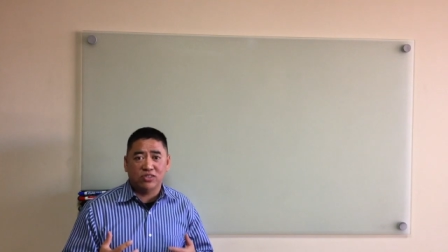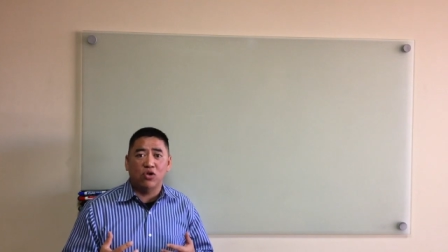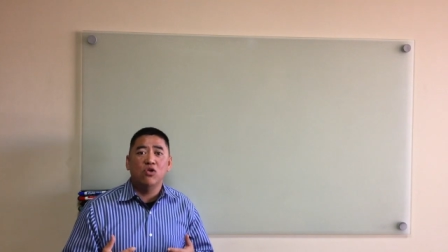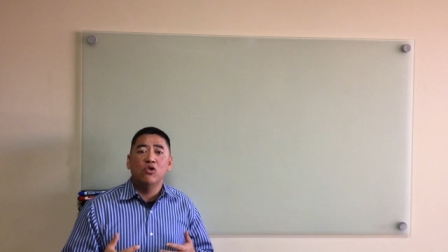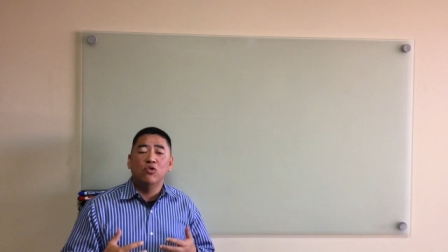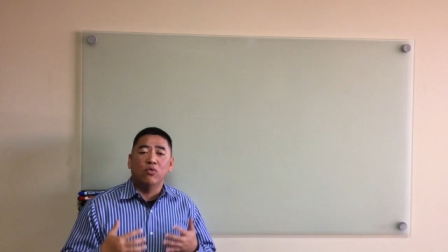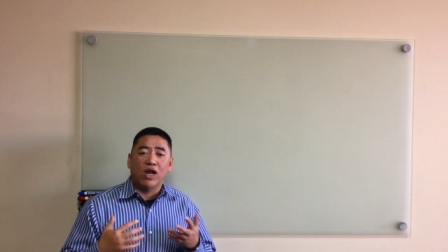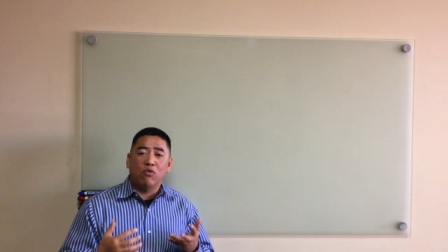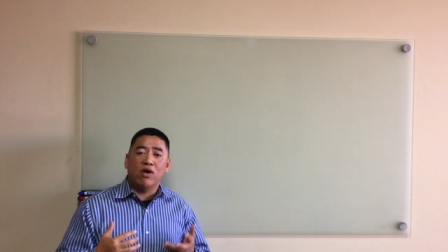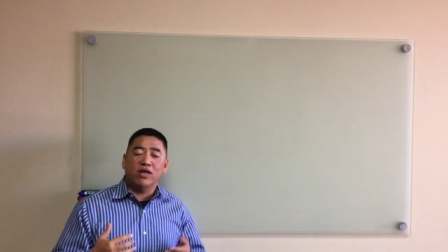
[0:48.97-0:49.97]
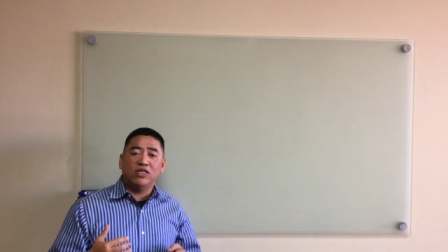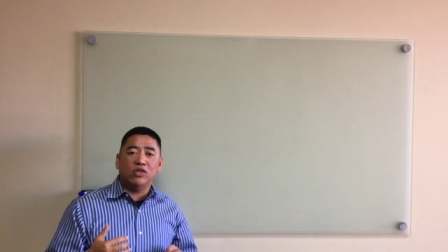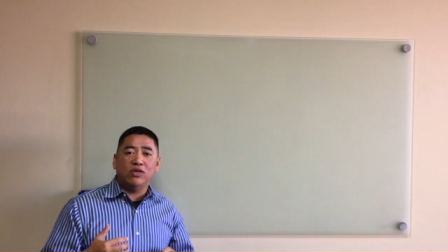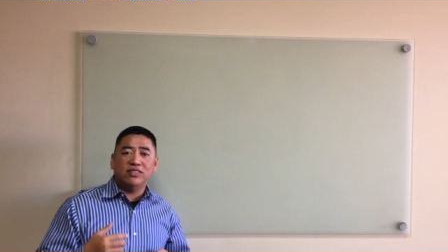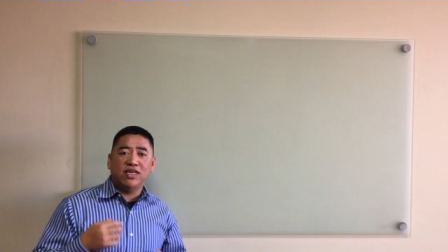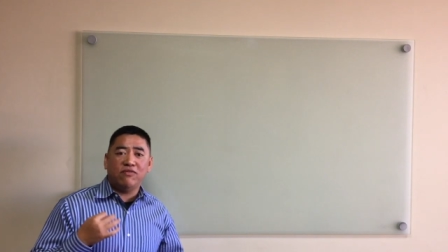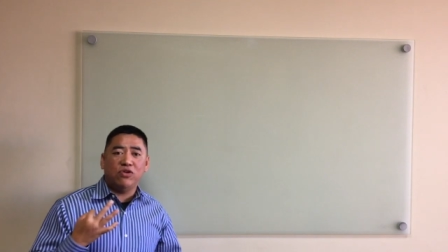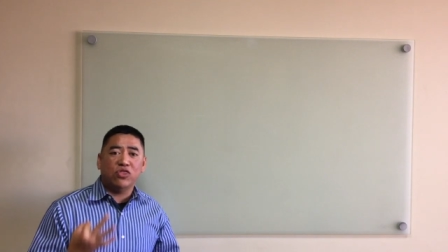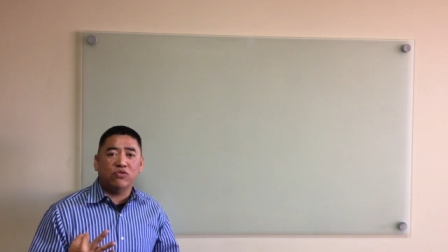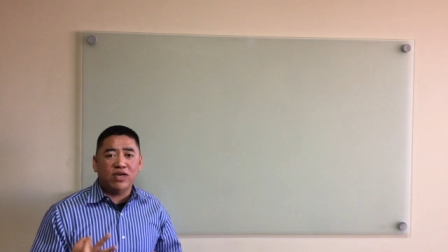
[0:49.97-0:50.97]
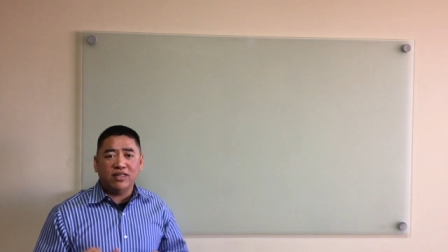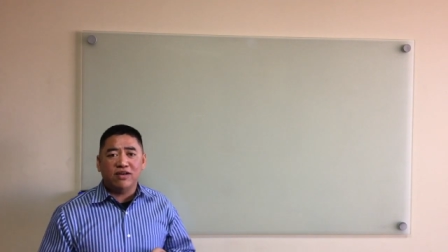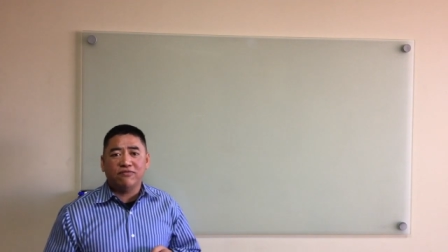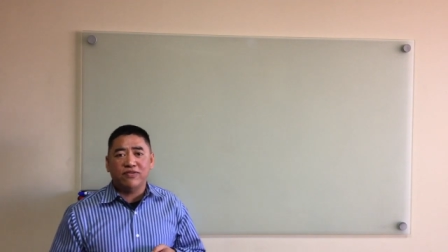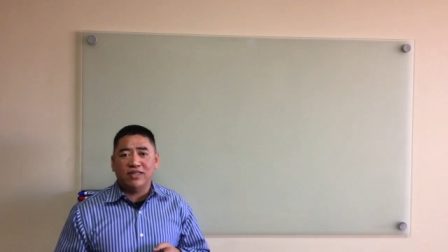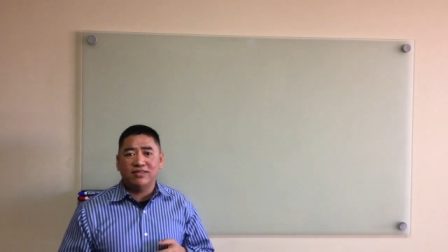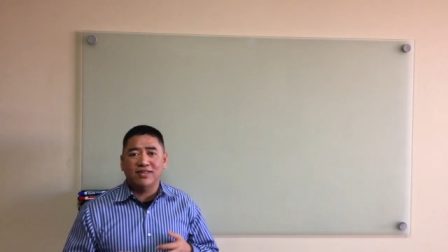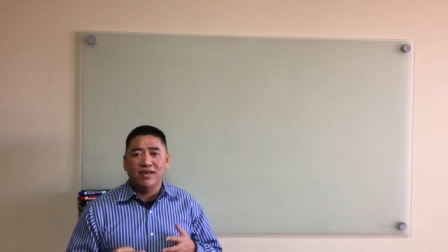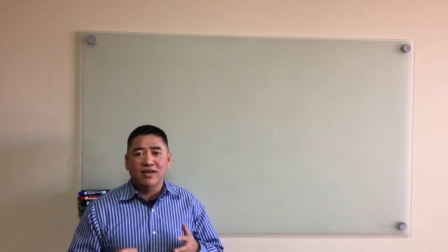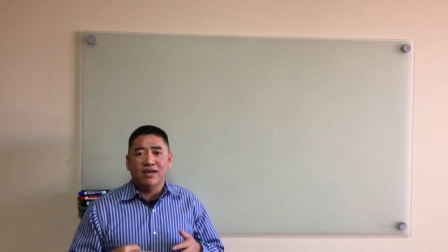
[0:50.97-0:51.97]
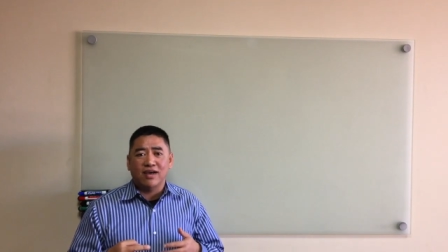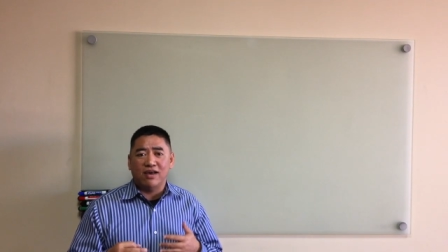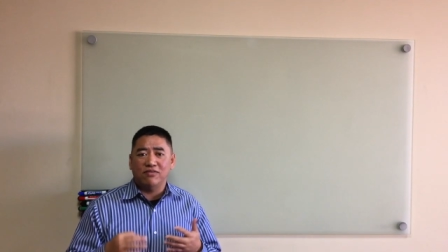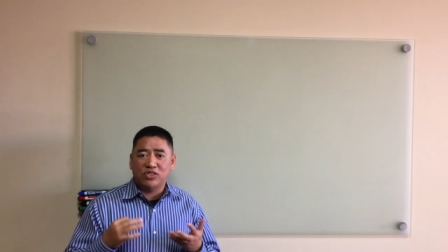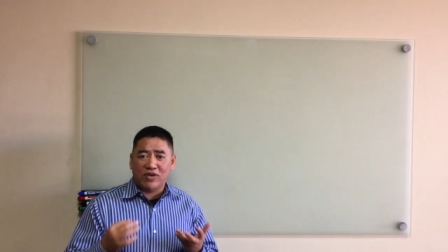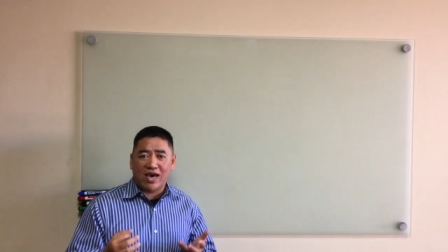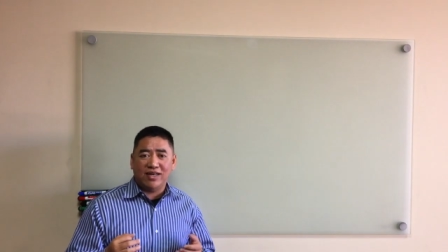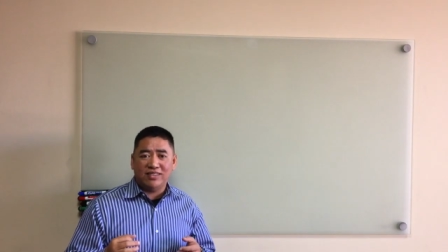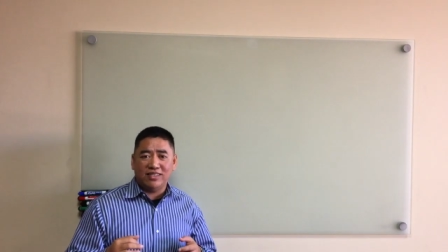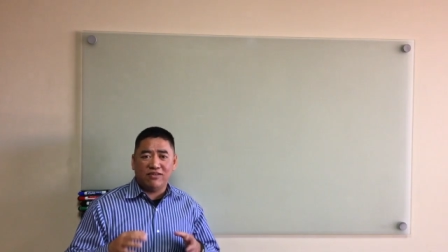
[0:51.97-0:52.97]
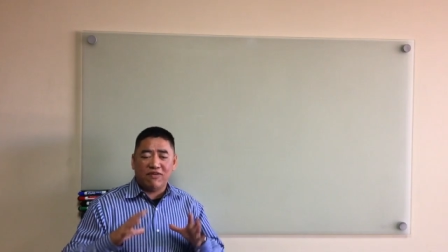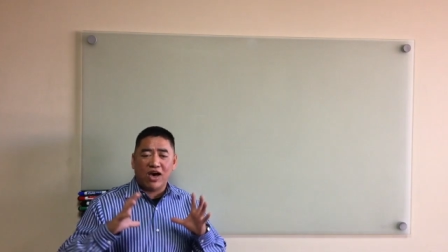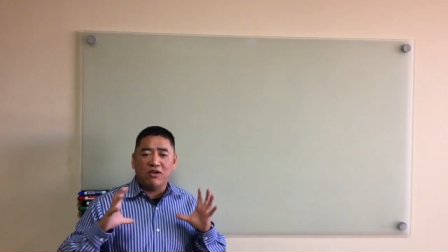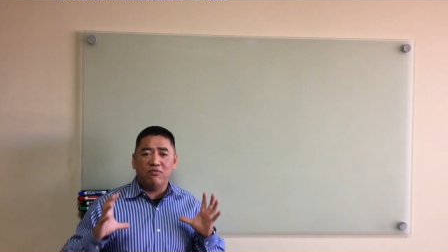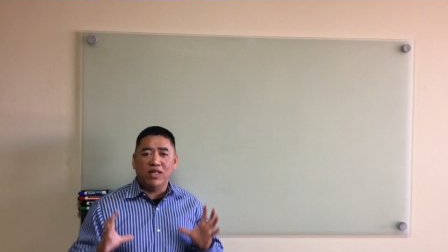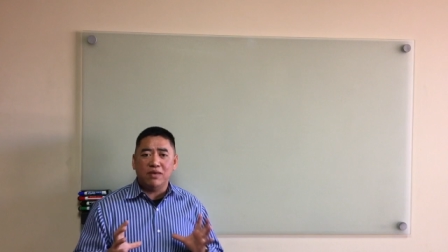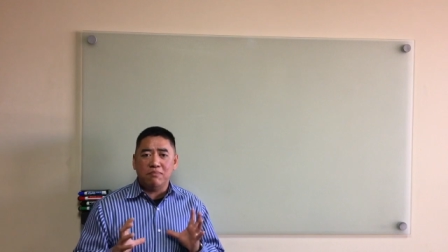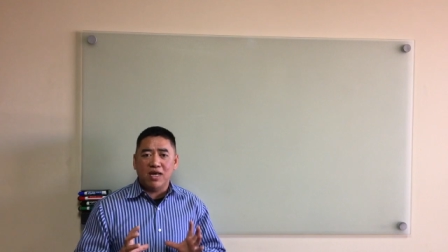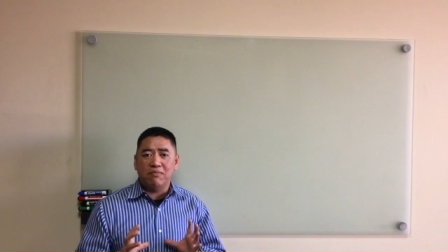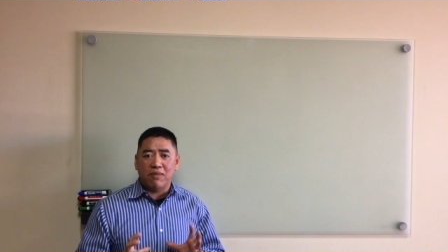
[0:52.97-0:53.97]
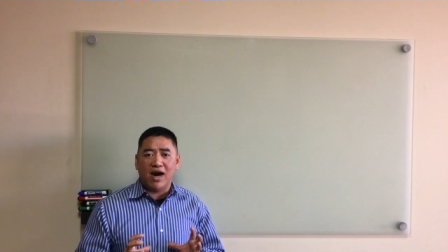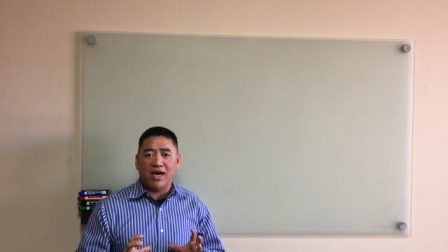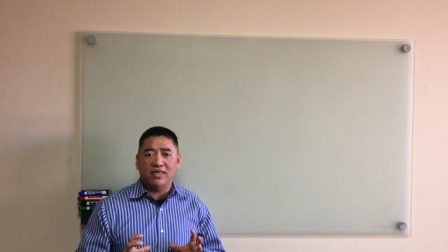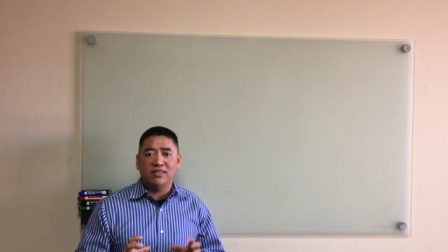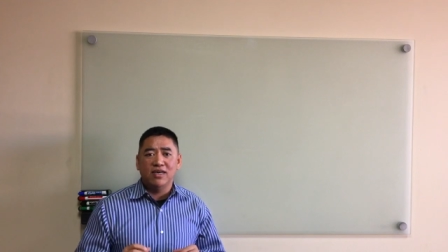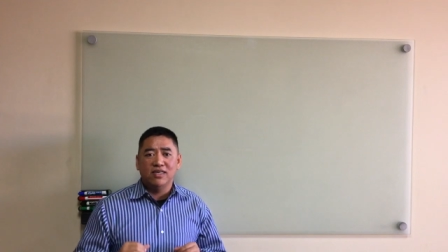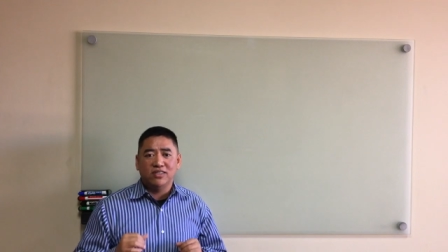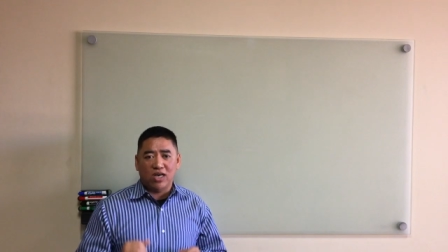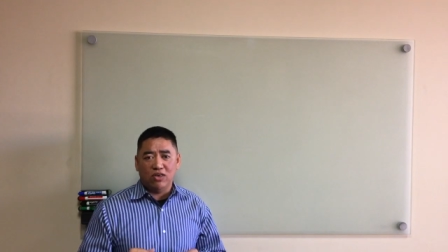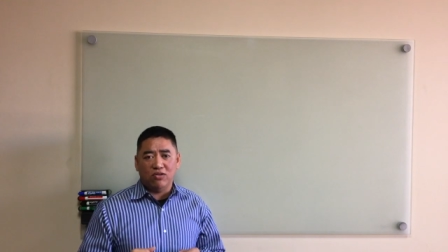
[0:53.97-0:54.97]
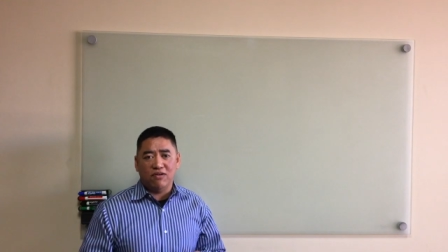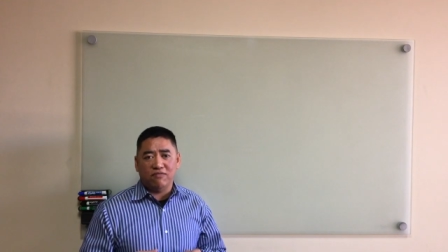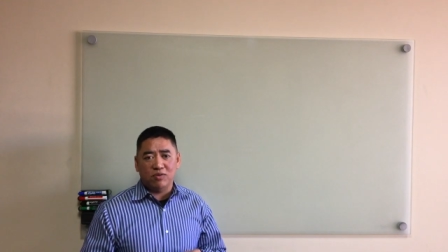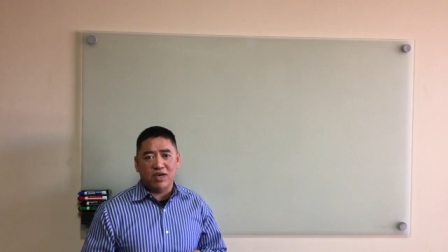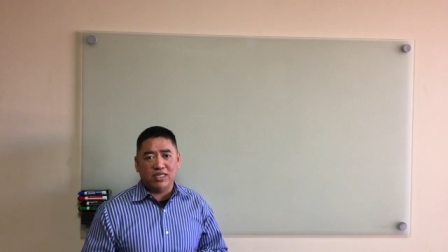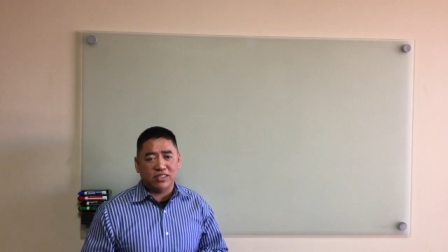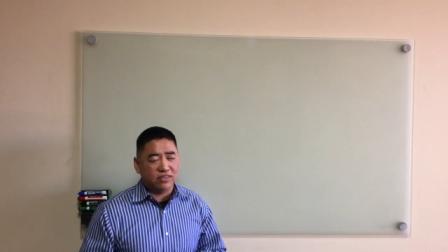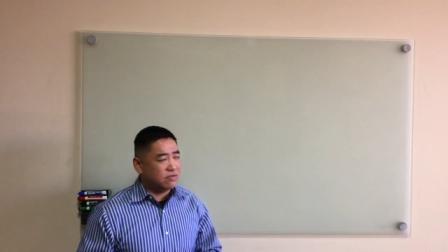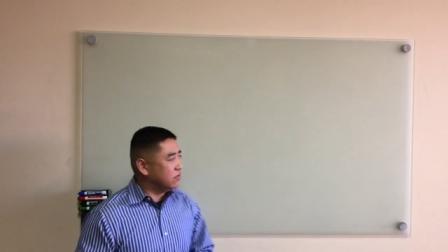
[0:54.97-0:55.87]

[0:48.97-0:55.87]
So what I want to do is give you 3 different kind of strategies of how to really minimize cellular inflammation,